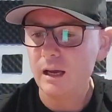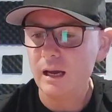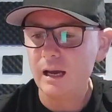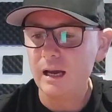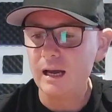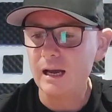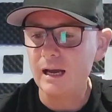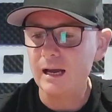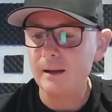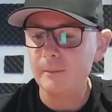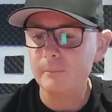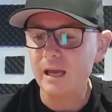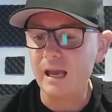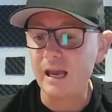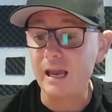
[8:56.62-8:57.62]

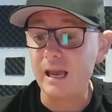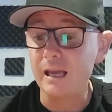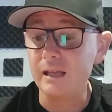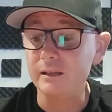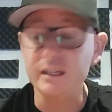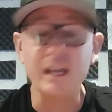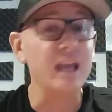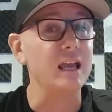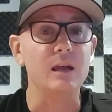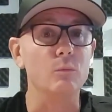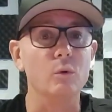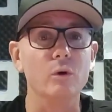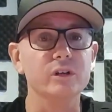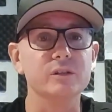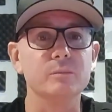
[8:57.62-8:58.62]
And yeah, it
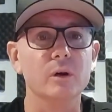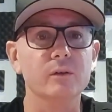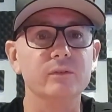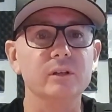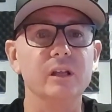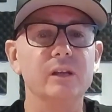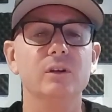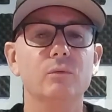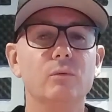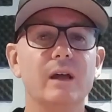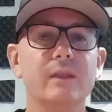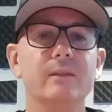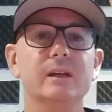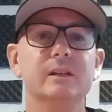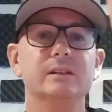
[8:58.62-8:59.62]
works perfectly. If you
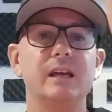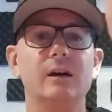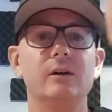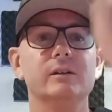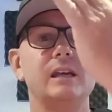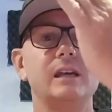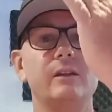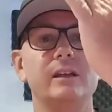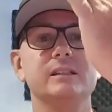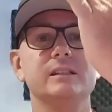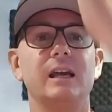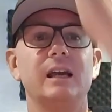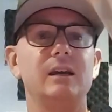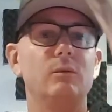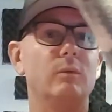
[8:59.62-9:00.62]
run the towers, how they
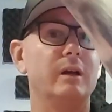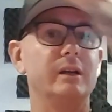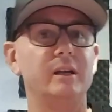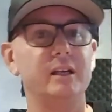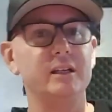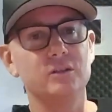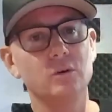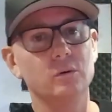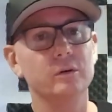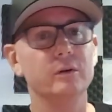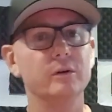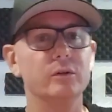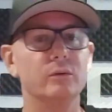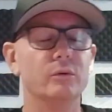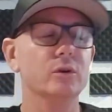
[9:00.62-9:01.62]
say, one in each corner
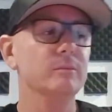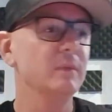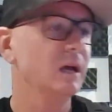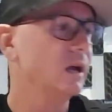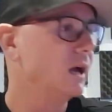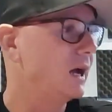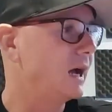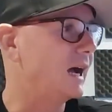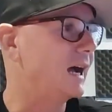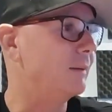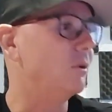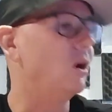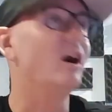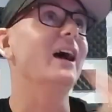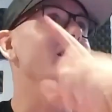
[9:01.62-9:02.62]
of the room.
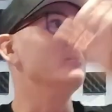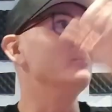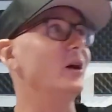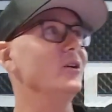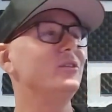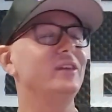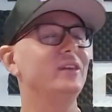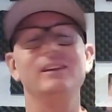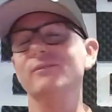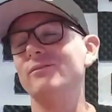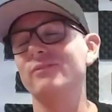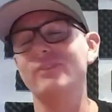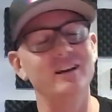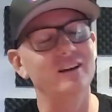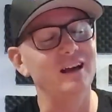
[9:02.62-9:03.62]
I had them both in
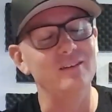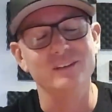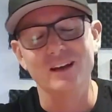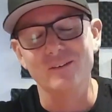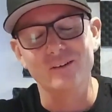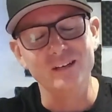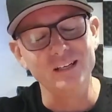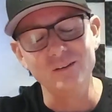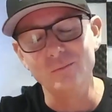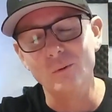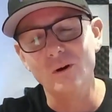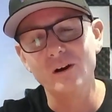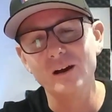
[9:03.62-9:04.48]
front. I have no idea why.